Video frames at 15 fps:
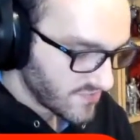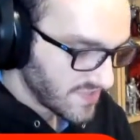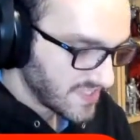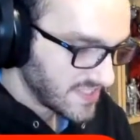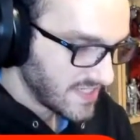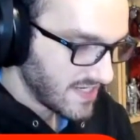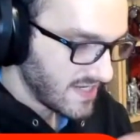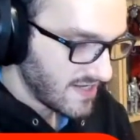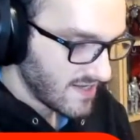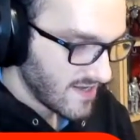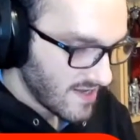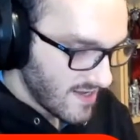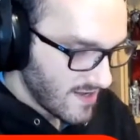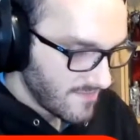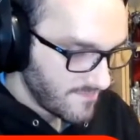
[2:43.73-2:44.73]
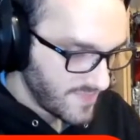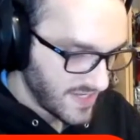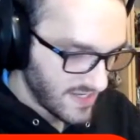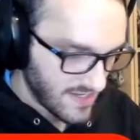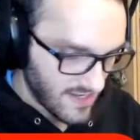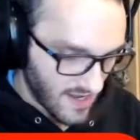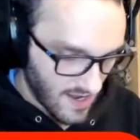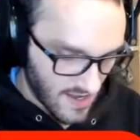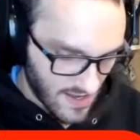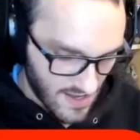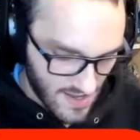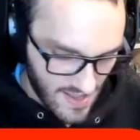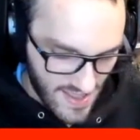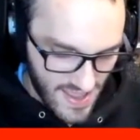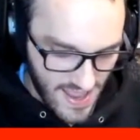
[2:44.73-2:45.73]
We see B
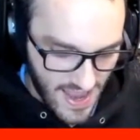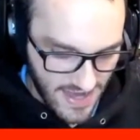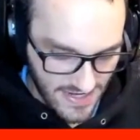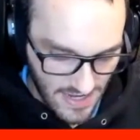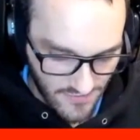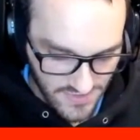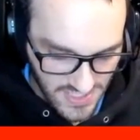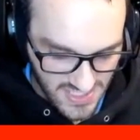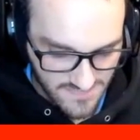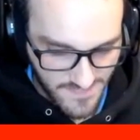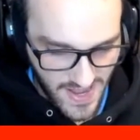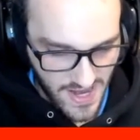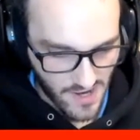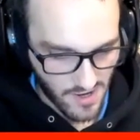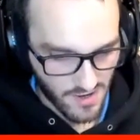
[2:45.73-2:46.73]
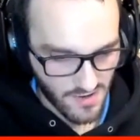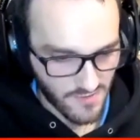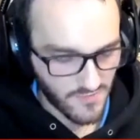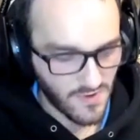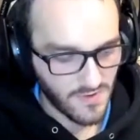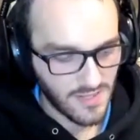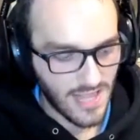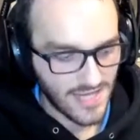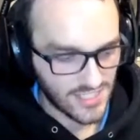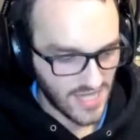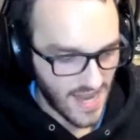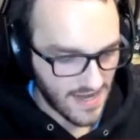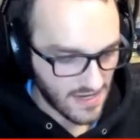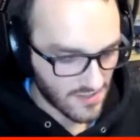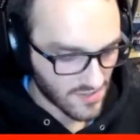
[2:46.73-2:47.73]
hanging out with this bear. Well, actually
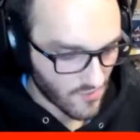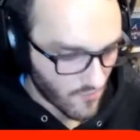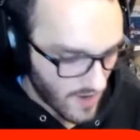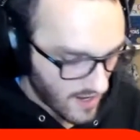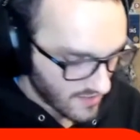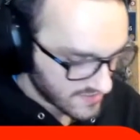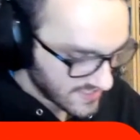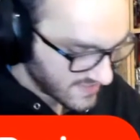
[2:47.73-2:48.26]
hanging out in the wild.